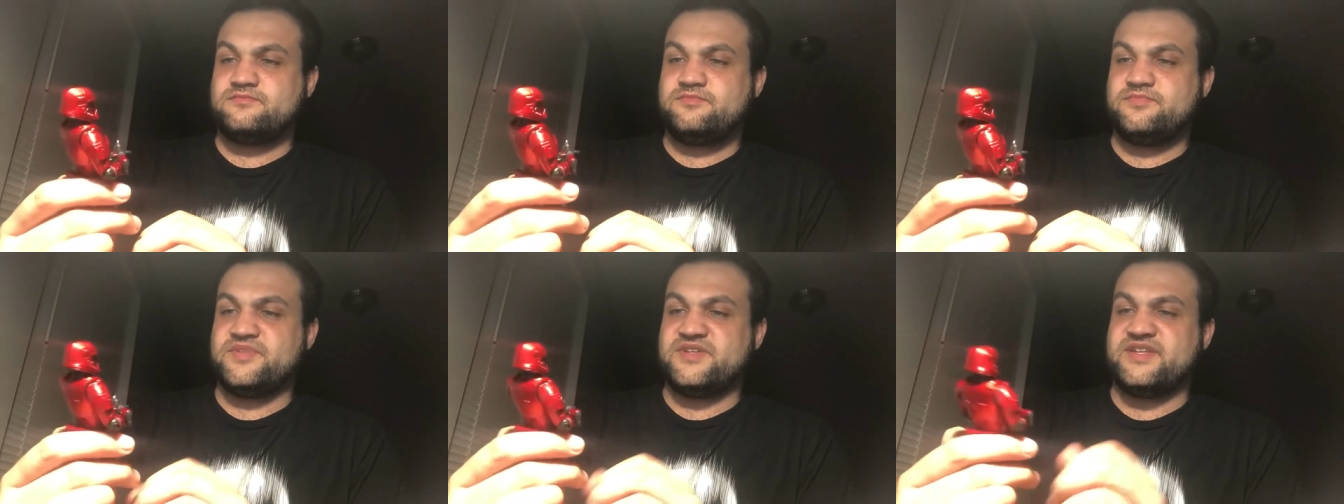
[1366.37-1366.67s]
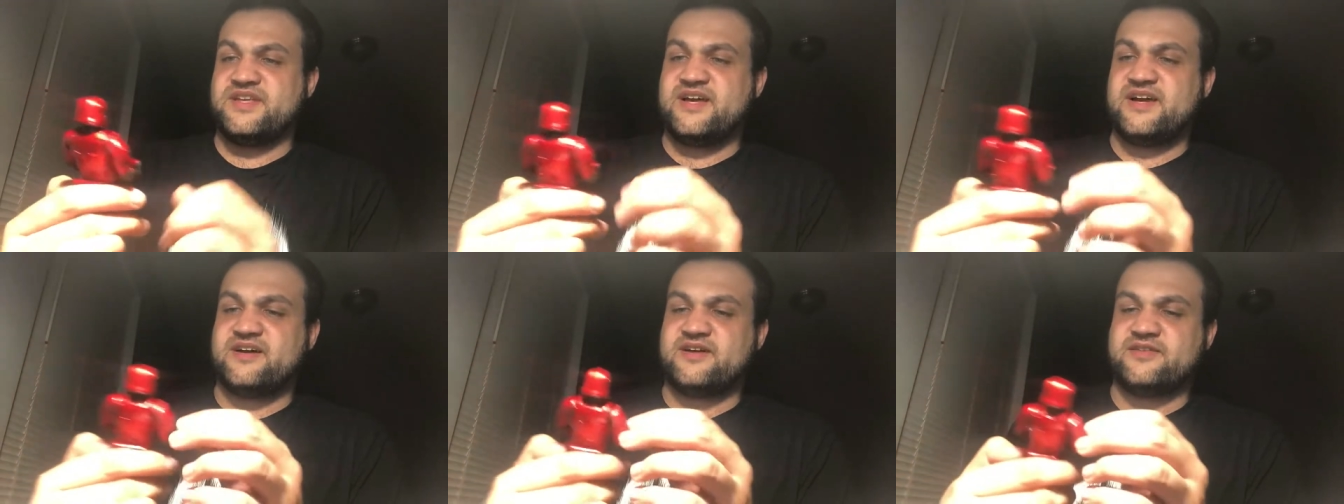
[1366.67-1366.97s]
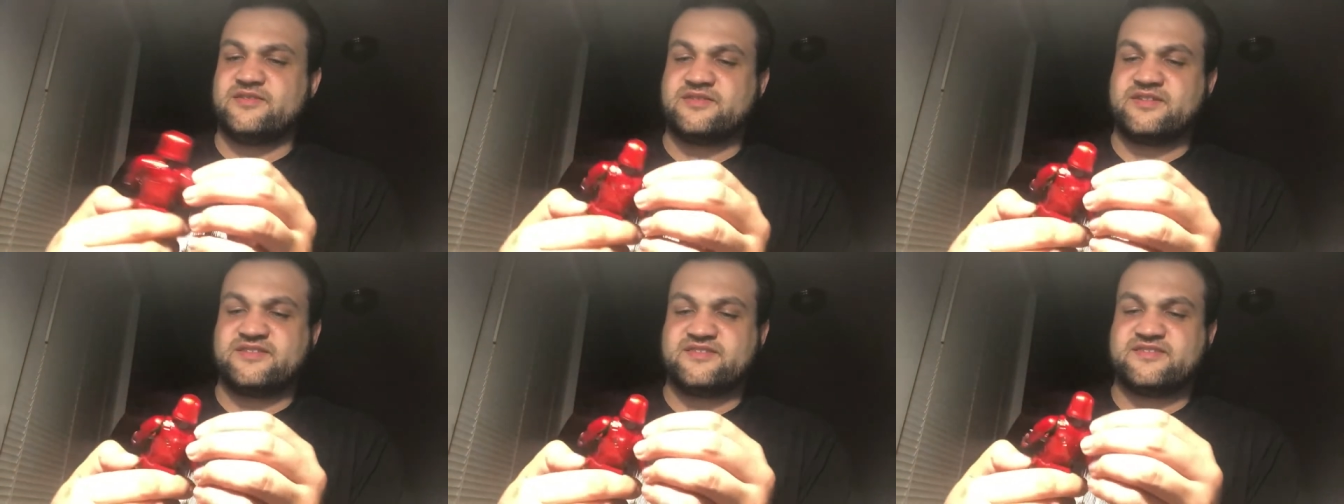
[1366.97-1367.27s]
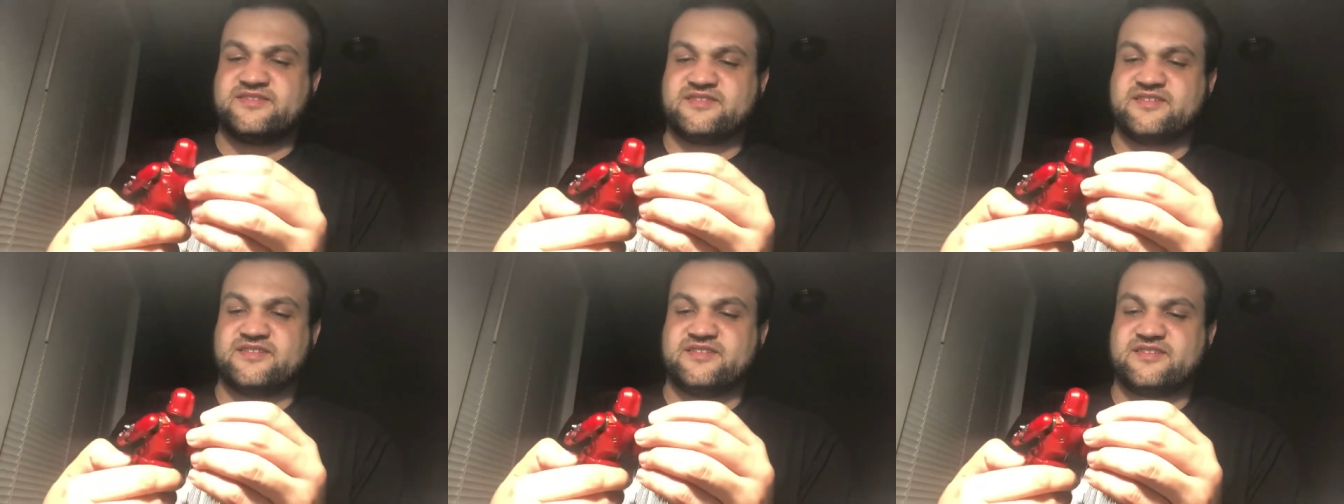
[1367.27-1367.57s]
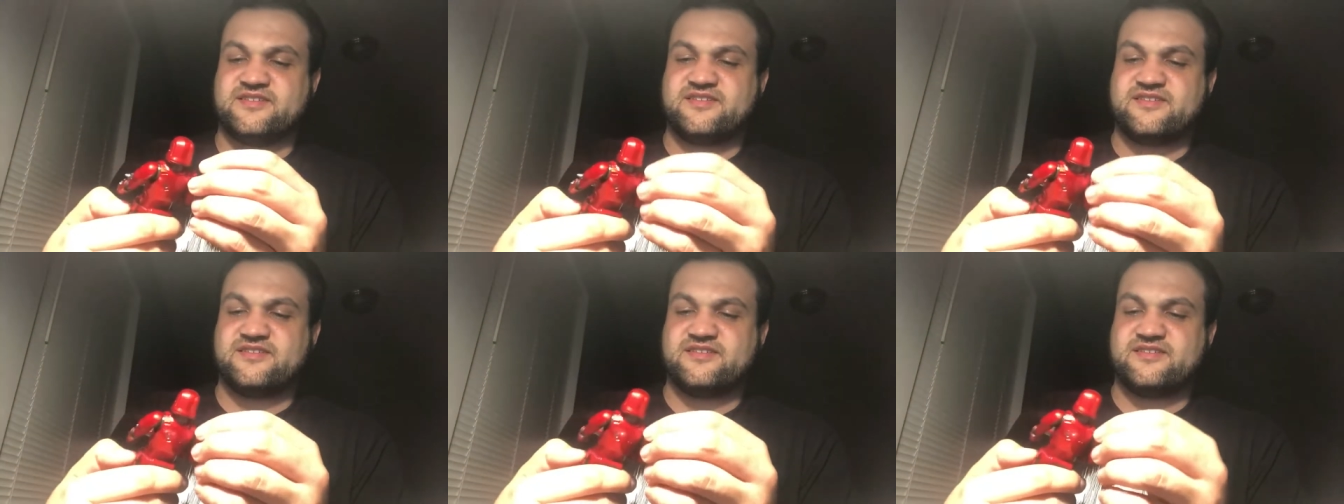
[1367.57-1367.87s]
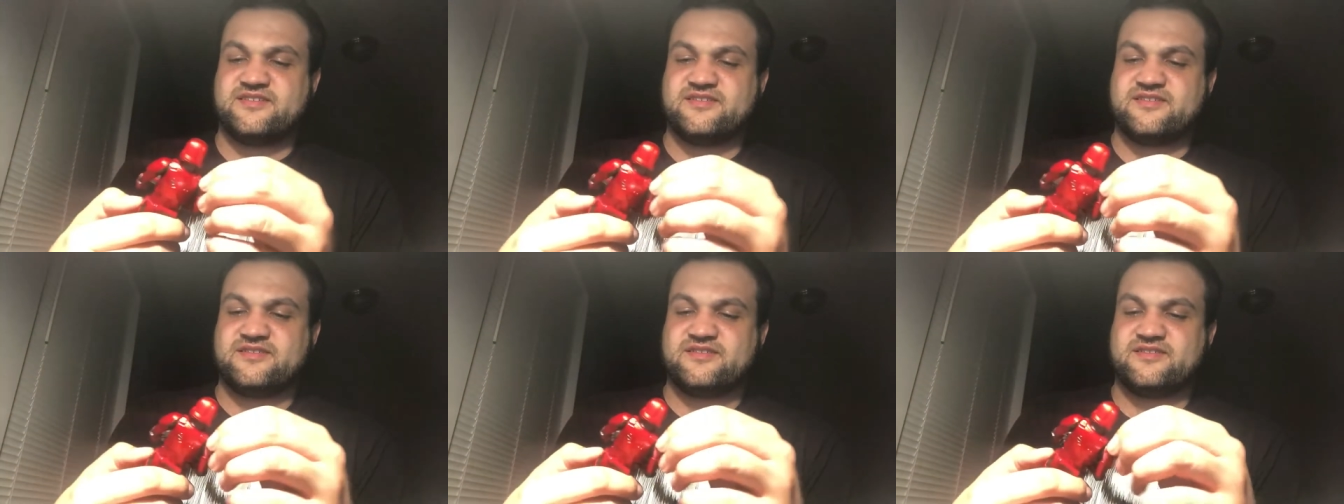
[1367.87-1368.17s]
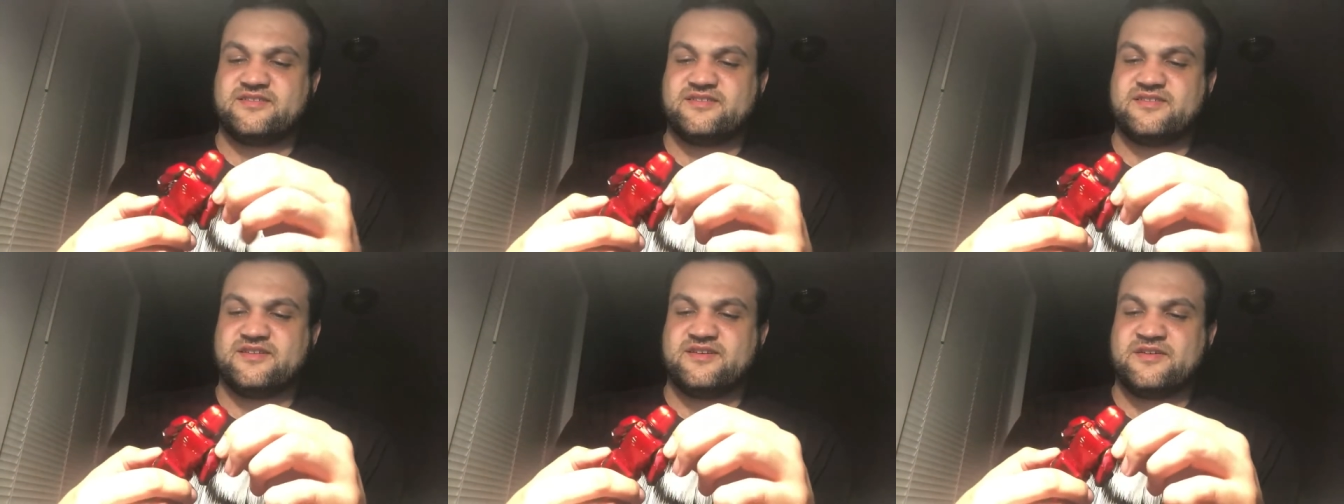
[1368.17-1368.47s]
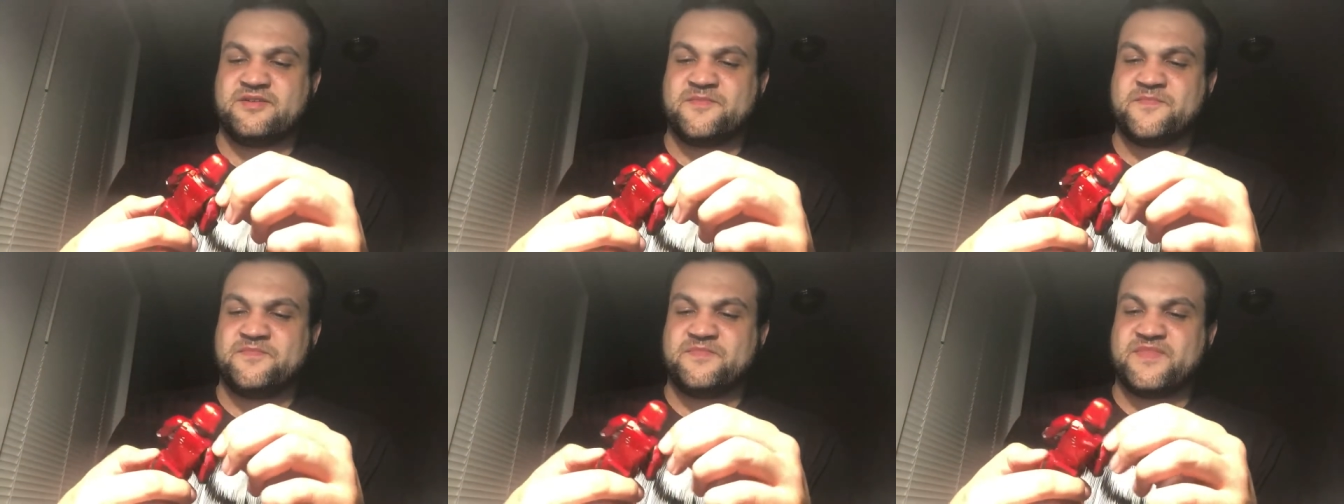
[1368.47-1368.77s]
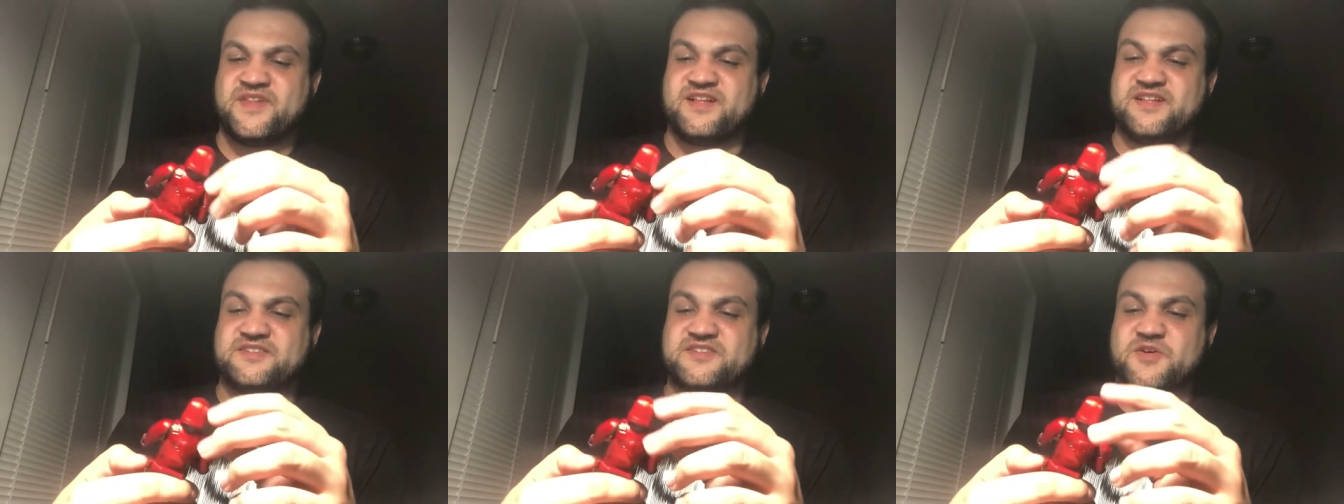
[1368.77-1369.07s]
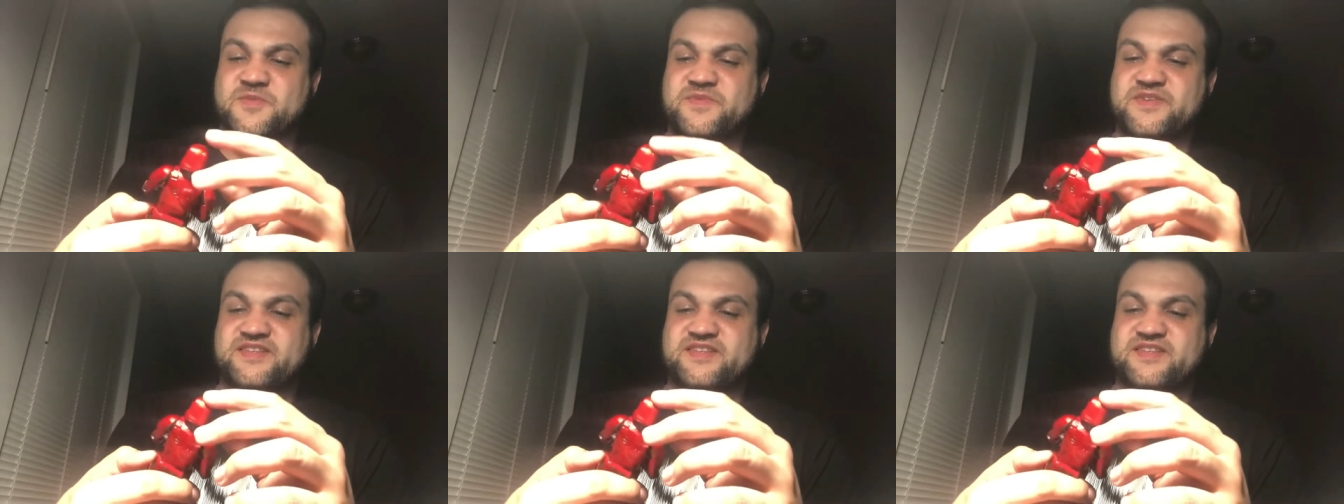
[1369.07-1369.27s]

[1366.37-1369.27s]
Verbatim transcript: but yeah, let's uh, let's hope